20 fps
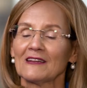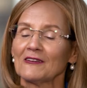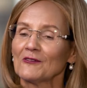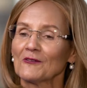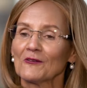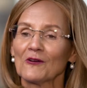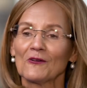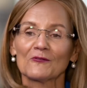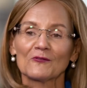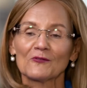
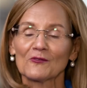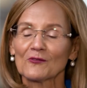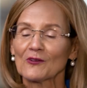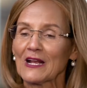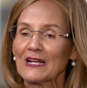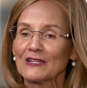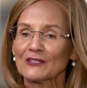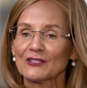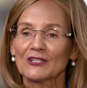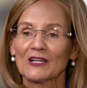your own
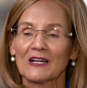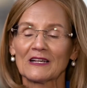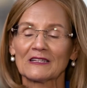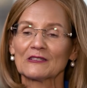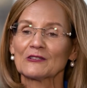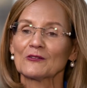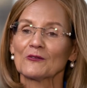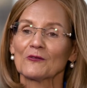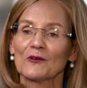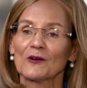
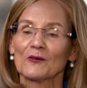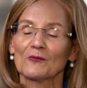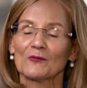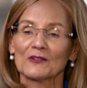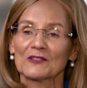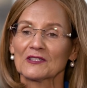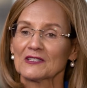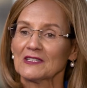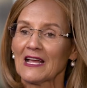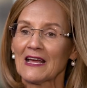franchisor will
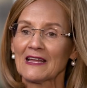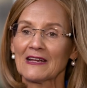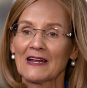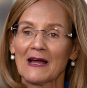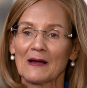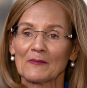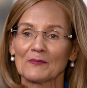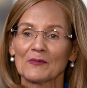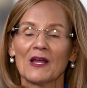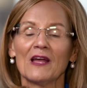set
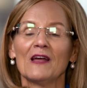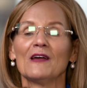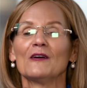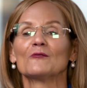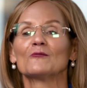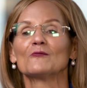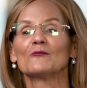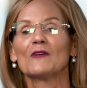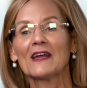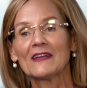up
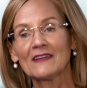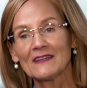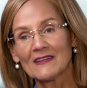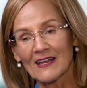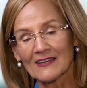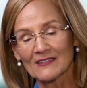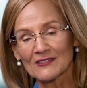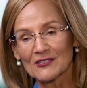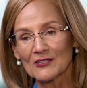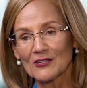right
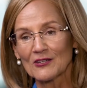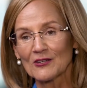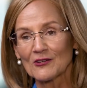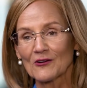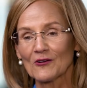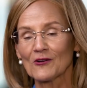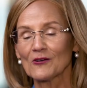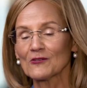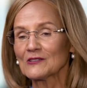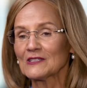next to
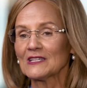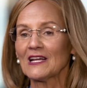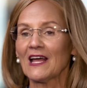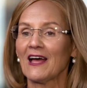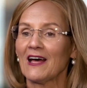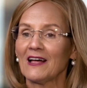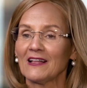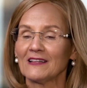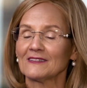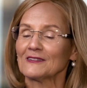your
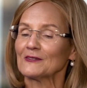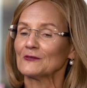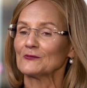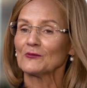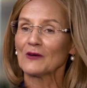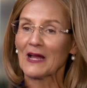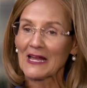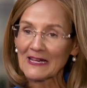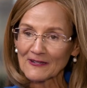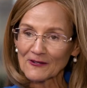hotel or
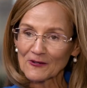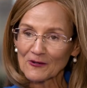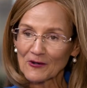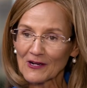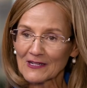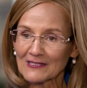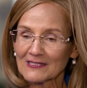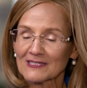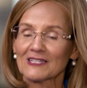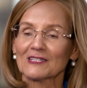right
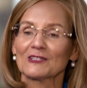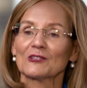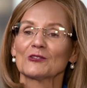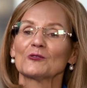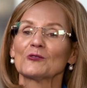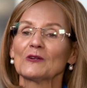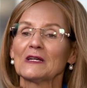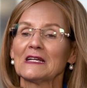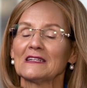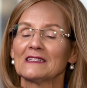across the
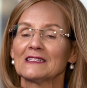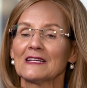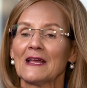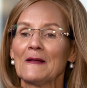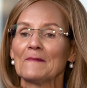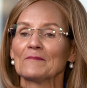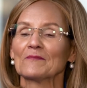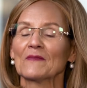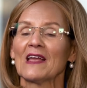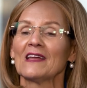street,
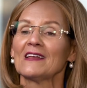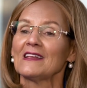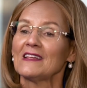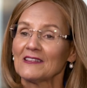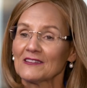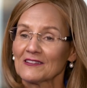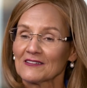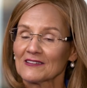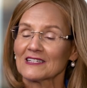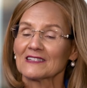
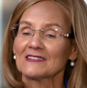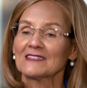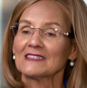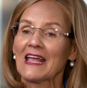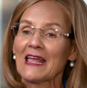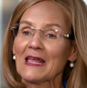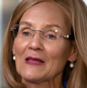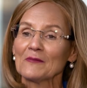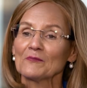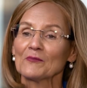either the
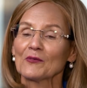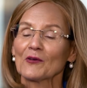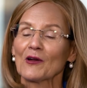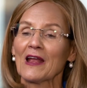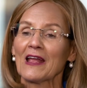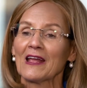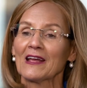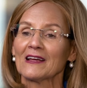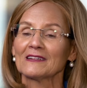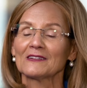same
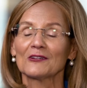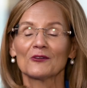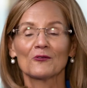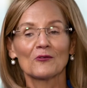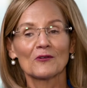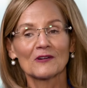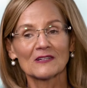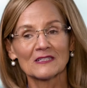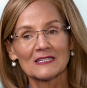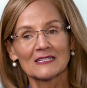brand
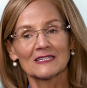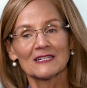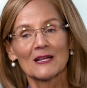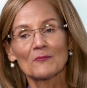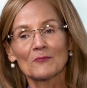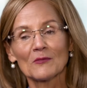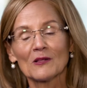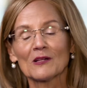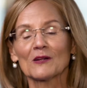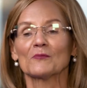or
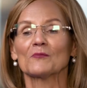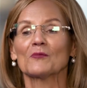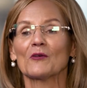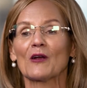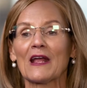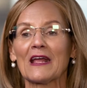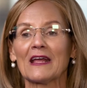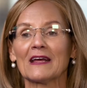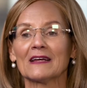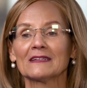similar
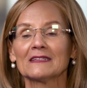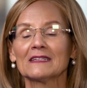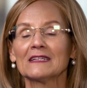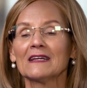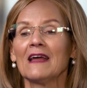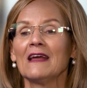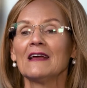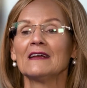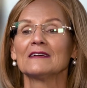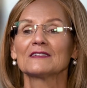brand,
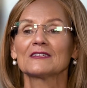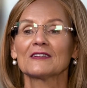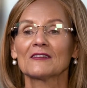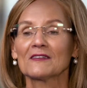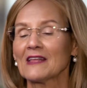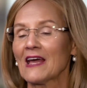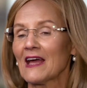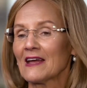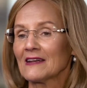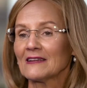so
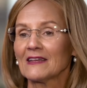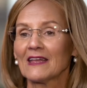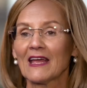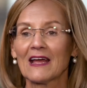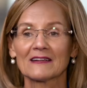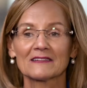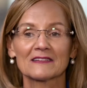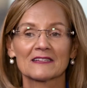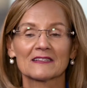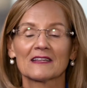that
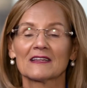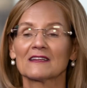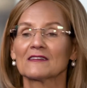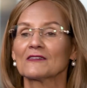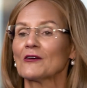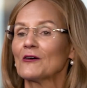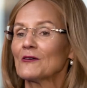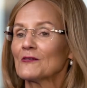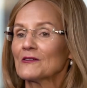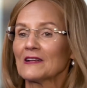guests can
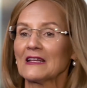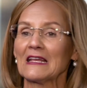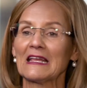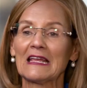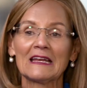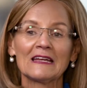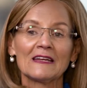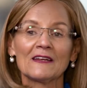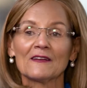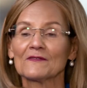go to
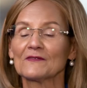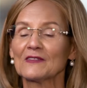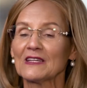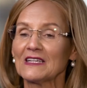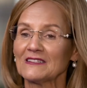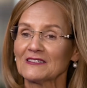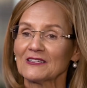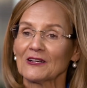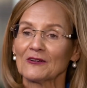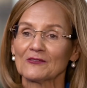any of
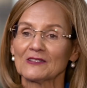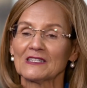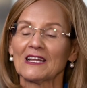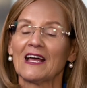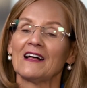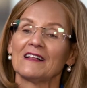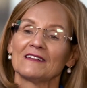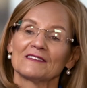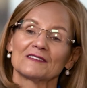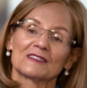these
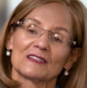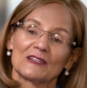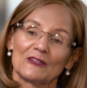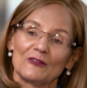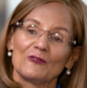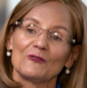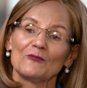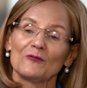hotels and you